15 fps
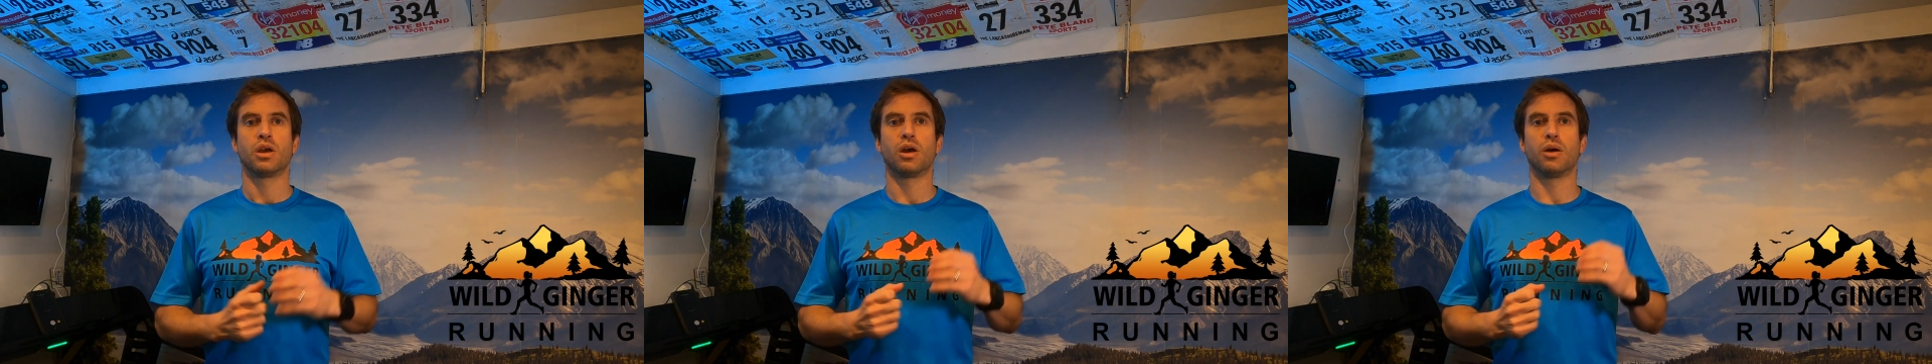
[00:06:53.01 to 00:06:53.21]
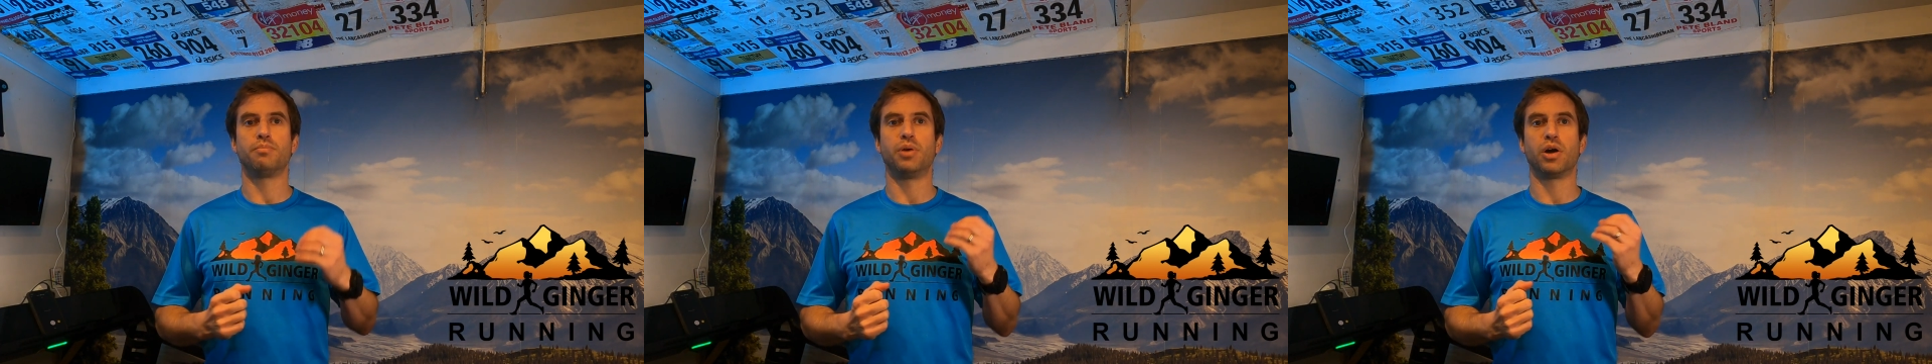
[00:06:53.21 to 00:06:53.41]

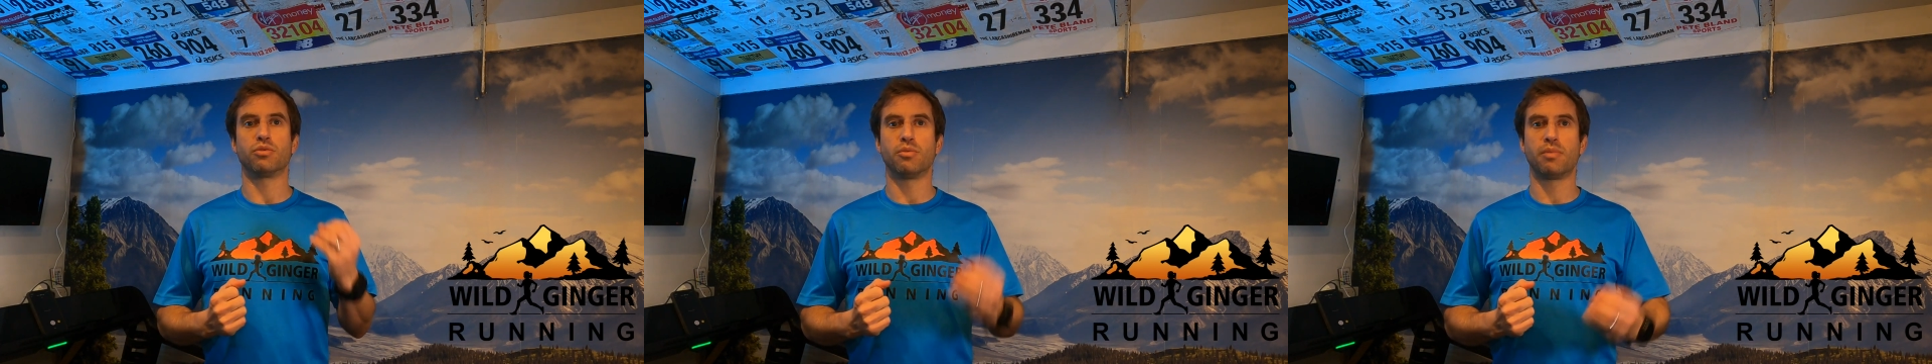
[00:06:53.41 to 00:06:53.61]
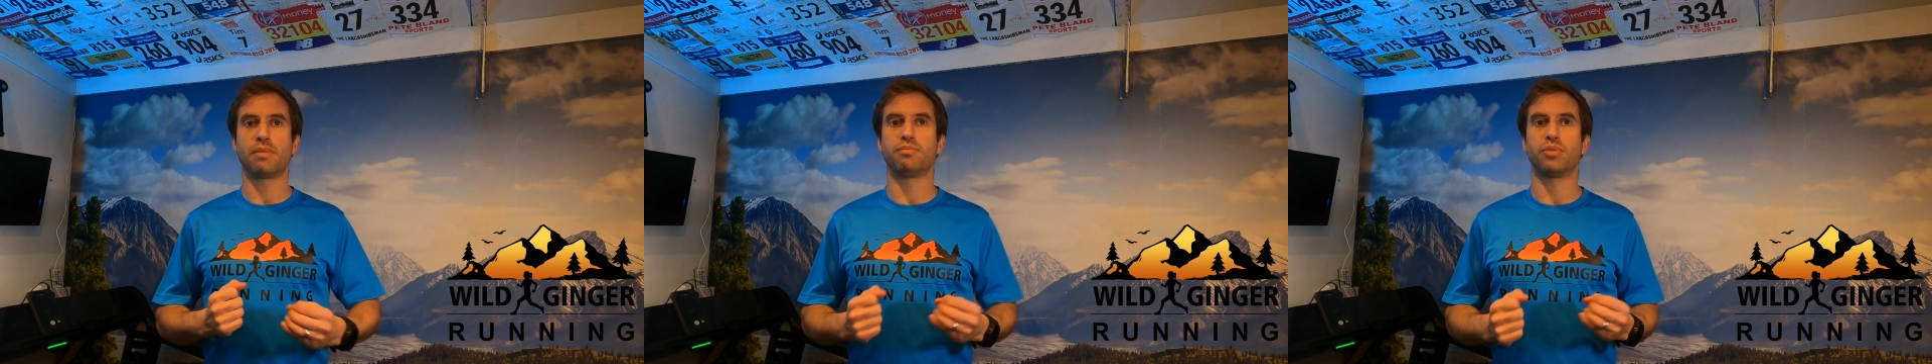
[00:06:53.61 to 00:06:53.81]
But
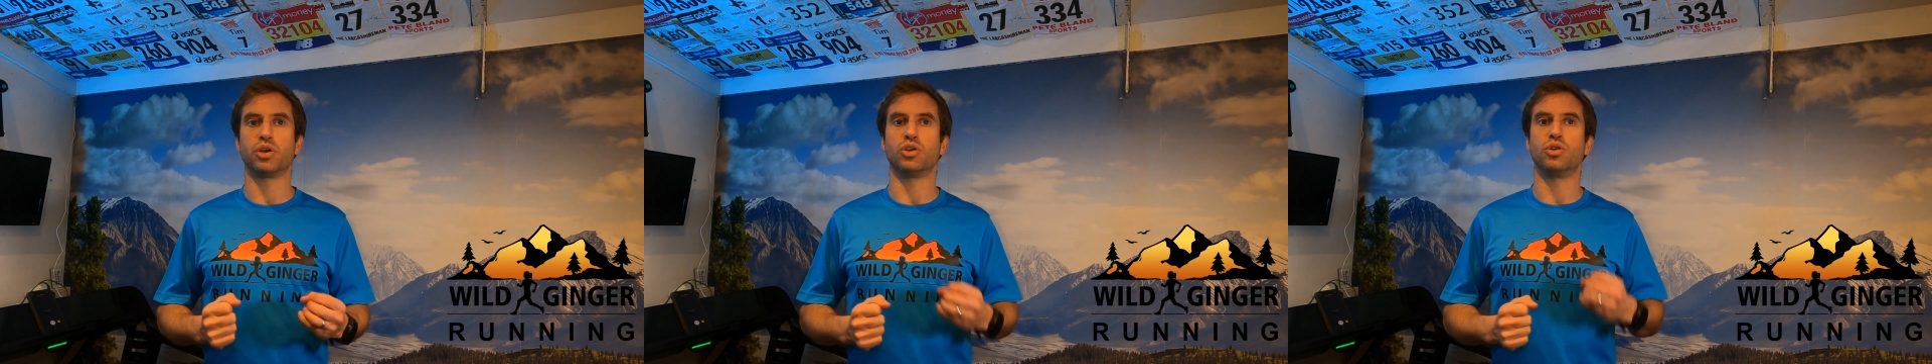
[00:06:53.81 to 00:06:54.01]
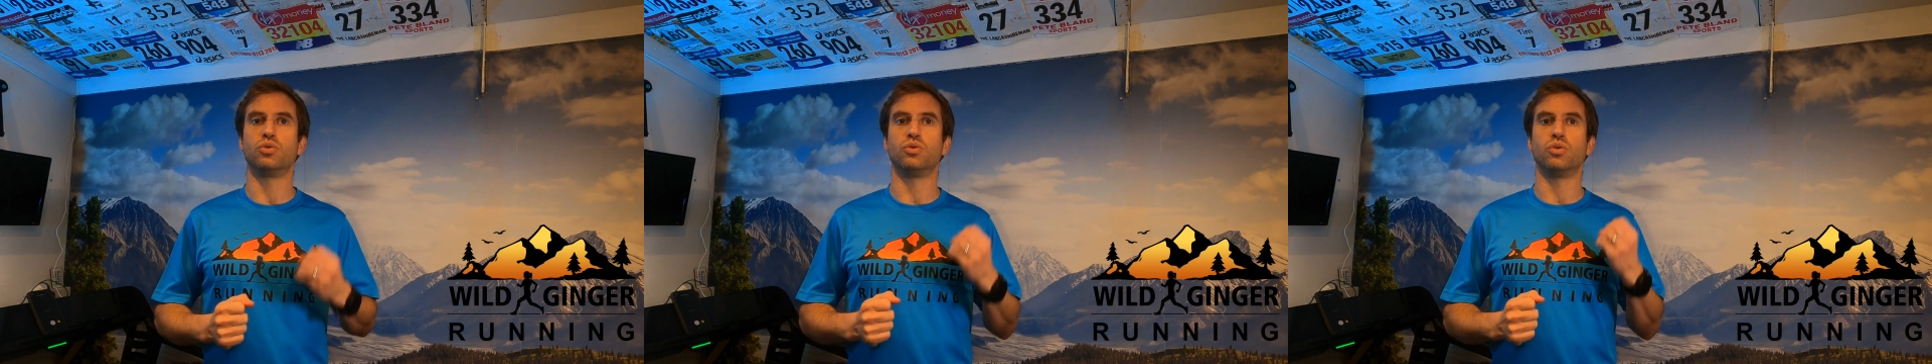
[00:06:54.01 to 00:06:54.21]
remember,
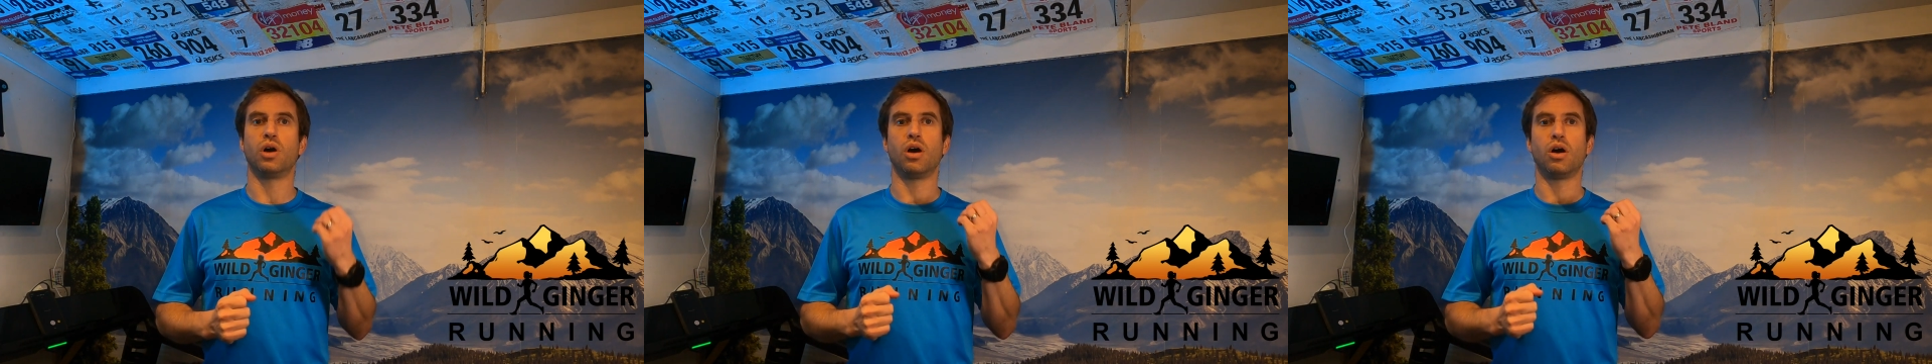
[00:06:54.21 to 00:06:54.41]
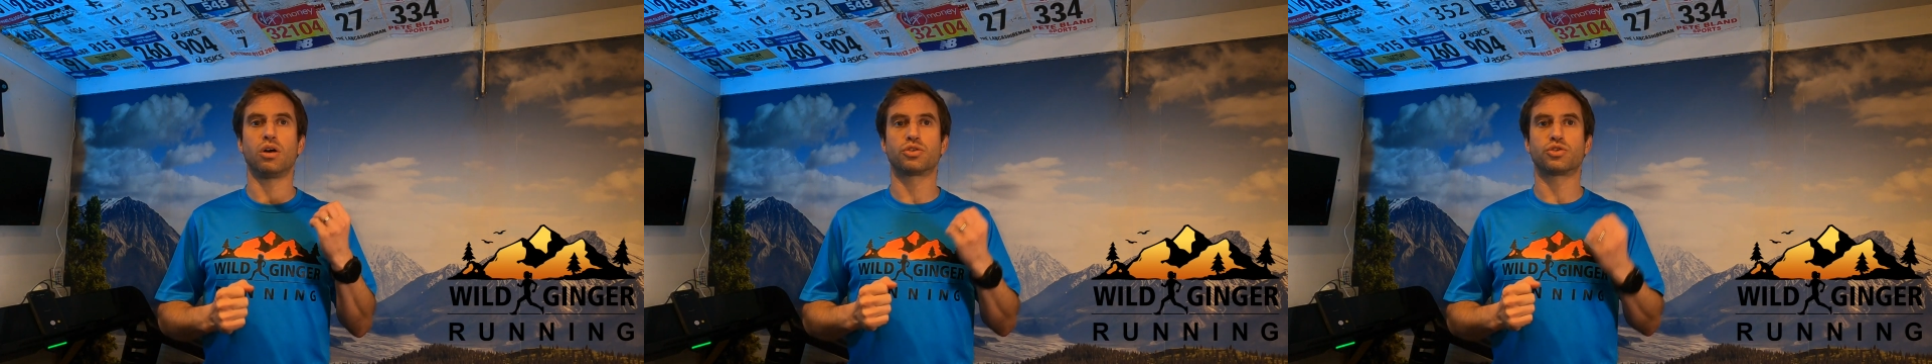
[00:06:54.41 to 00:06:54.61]
you
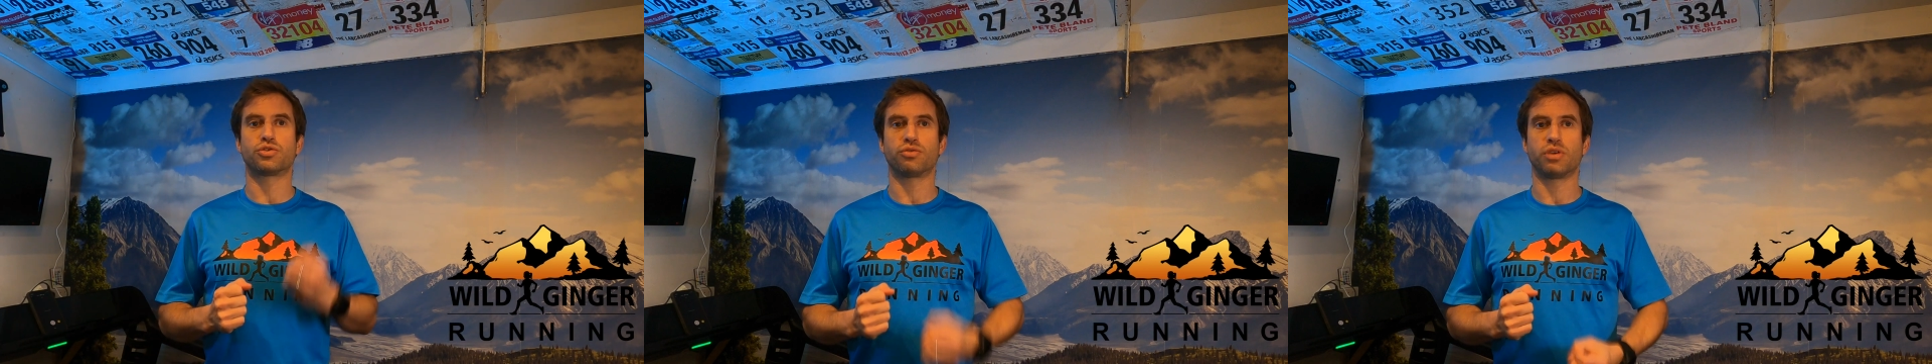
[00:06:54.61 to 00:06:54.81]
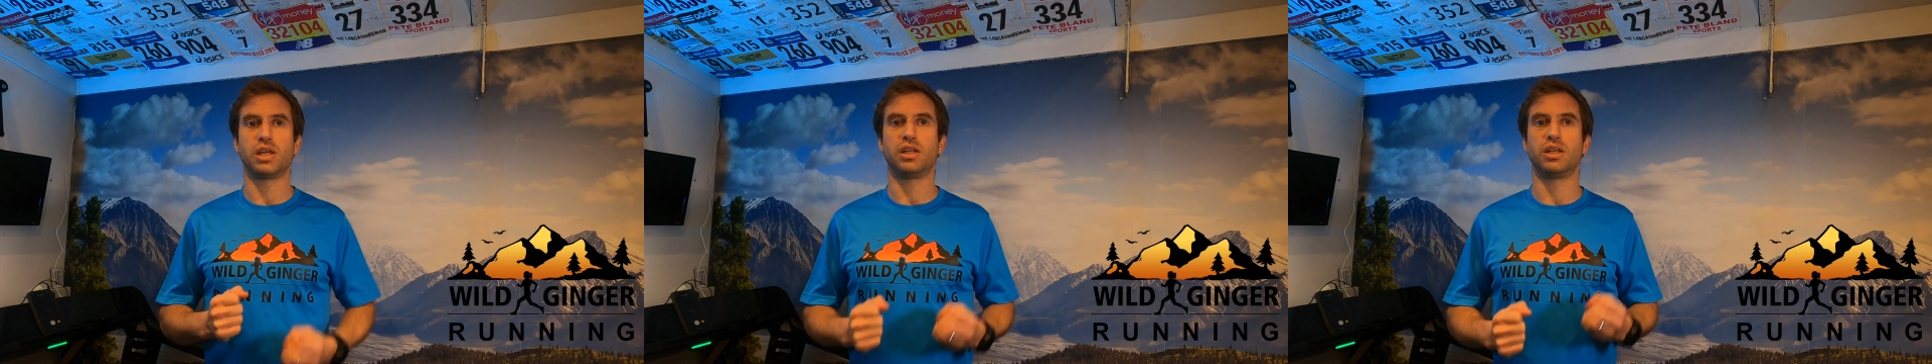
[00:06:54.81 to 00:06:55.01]
are
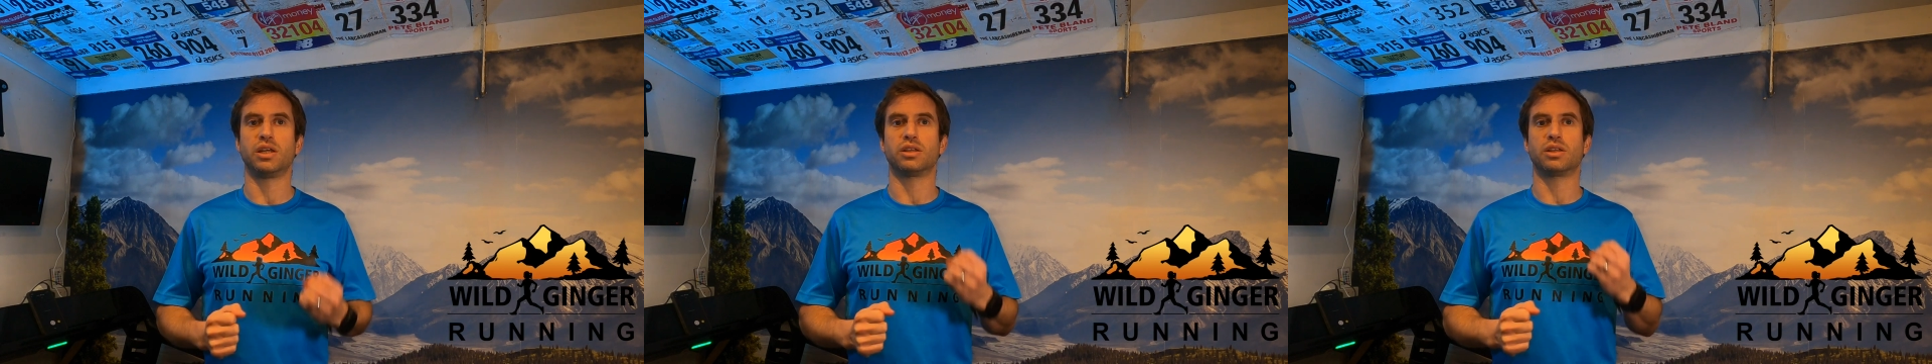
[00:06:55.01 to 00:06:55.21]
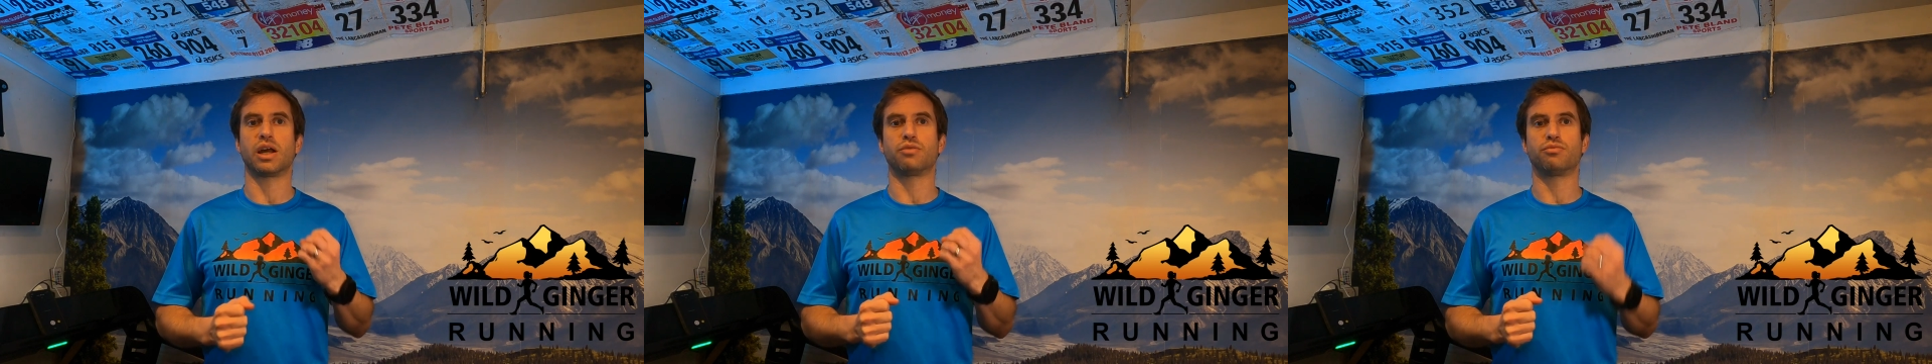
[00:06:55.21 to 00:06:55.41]

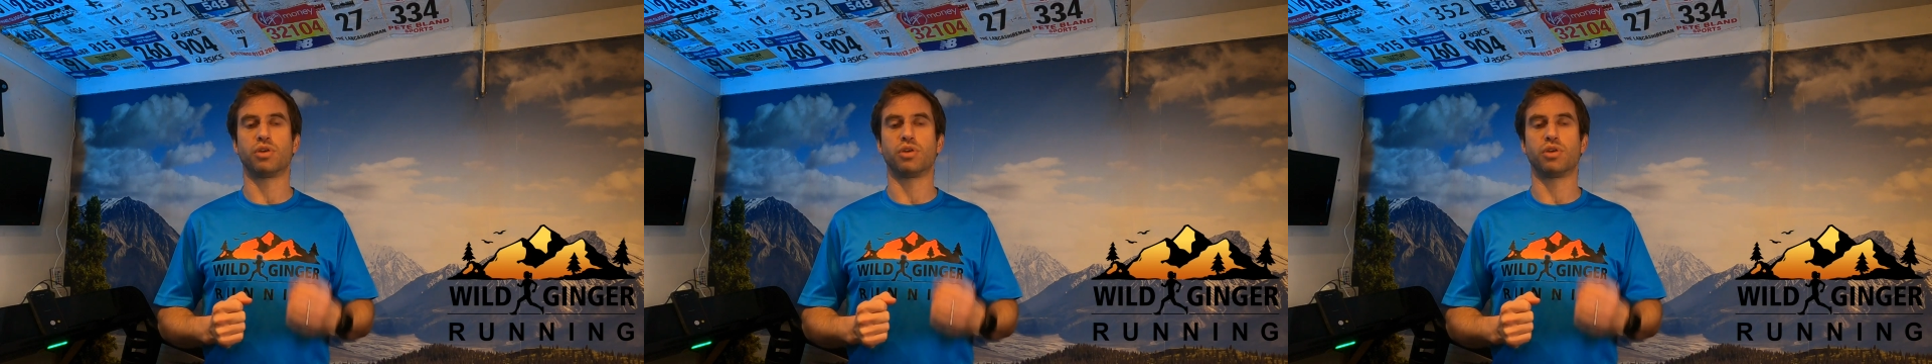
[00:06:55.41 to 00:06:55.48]
trading that